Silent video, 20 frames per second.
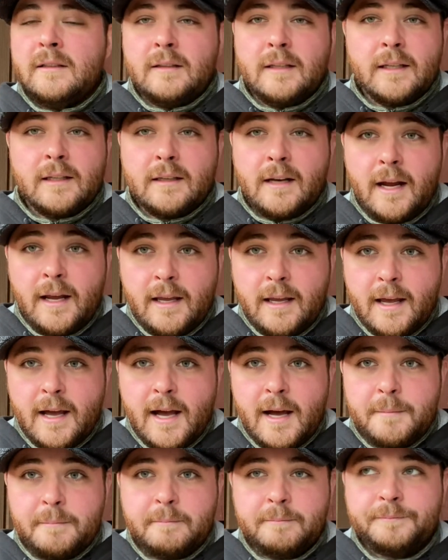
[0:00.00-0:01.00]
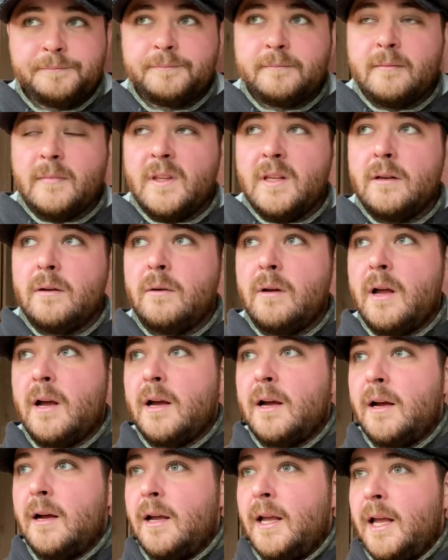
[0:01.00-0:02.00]
nightcap.
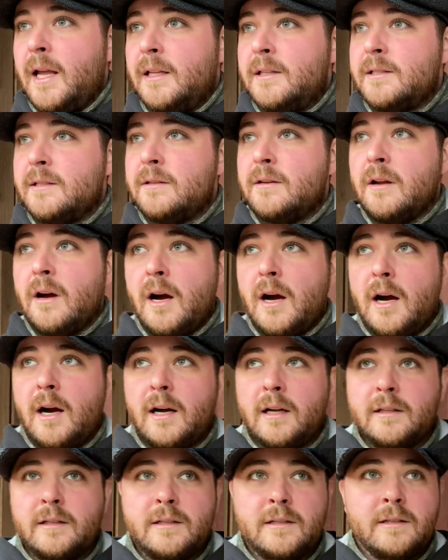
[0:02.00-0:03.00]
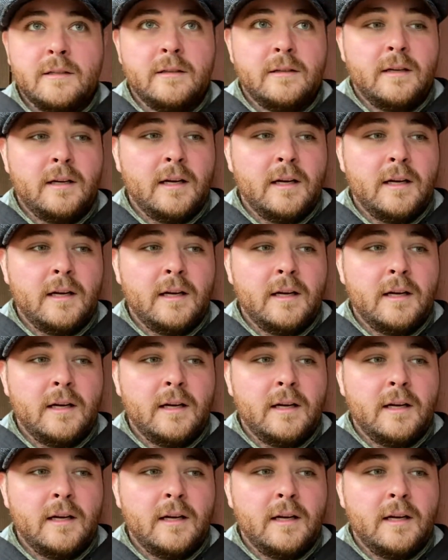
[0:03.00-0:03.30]
It's not